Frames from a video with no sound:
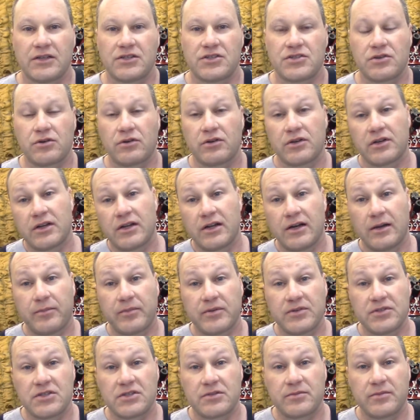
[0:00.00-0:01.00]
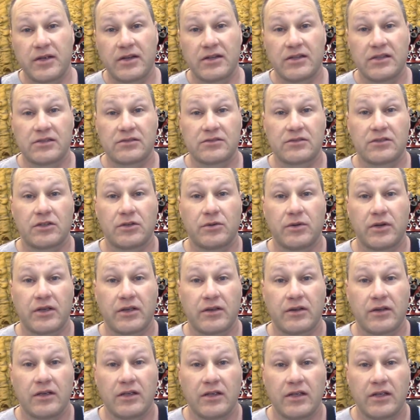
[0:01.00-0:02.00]
shortened it up and just made this little quick
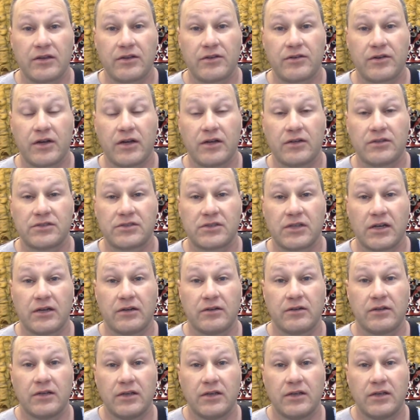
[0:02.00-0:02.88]
intro. So